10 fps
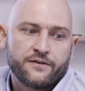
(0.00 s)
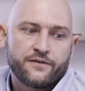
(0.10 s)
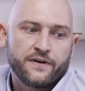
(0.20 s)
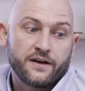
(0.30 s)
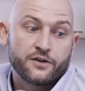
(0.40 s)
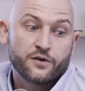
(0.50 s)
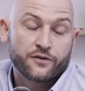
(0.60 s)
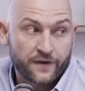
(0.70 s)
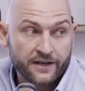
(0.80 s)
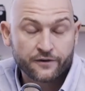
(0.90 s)
are you a
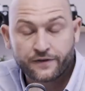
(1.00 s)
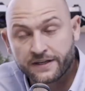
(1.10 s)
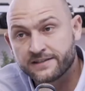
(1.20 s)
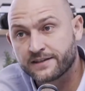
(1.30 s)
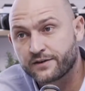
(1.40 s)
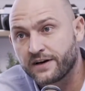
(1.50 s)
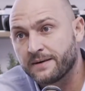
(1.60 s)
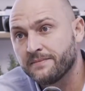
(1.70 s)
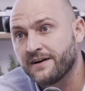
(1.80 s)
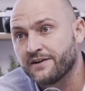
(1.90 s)
fan of
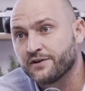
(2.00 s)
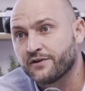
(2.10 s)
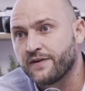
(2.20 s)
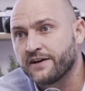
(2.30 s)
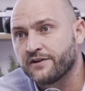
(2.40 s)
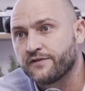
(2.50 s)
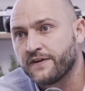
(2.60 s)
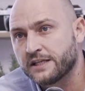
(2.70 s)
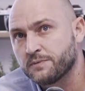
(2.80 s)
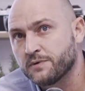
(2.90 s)
Instagram? Are you a fan of
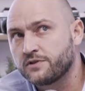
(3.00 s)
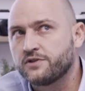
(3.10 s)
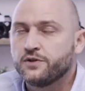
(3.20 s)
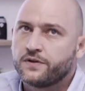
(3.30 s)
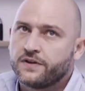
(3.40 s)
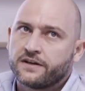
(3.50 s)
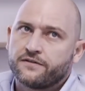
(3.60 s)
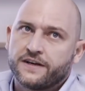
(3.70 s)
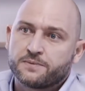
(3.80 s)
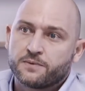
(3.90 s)
Facebook? Do you think
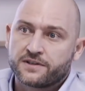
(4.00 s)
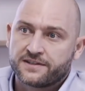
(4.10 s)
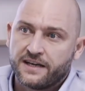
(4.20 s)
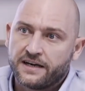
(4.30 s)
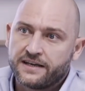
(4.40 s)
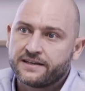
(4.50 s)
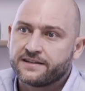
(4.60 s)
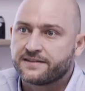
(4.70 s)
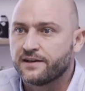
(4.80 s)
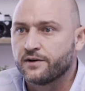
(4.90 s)
Facebook is dying?
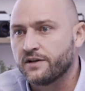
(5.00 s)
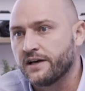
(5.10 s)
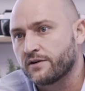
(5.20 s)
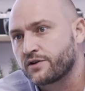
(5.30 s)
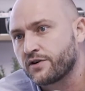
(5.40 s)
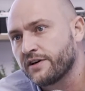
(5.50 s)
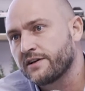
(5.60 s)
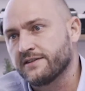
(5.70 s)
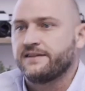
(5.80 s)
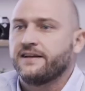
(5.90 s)
It's slowly outgrowing?
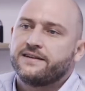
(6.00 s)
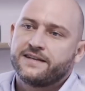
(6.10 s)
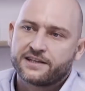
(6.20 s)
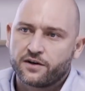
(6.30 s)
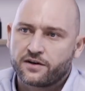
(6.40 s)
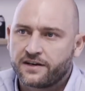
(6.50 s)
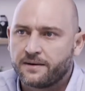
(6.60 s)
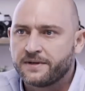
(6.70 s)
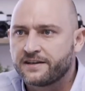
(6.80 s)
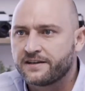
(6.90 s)
Is there TikTok
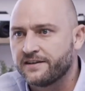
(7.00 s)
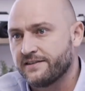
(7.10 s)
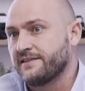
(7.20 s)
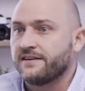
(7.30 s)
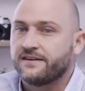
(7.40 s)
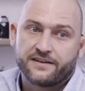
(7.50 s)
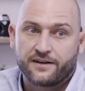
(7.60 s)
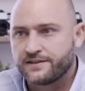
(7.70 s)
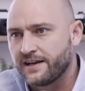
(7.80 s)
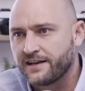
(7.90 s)
coming? Is there
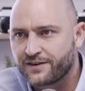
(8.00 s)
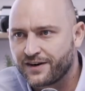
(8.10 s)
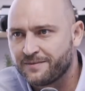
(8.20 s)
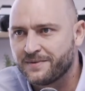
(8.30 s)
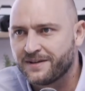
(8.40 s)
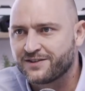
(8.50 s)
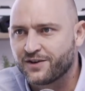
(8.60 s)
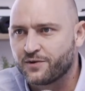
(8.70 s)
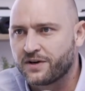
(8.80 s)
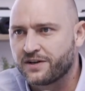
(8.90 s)
now Telegram and so
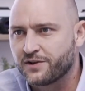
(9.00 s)
on? What are your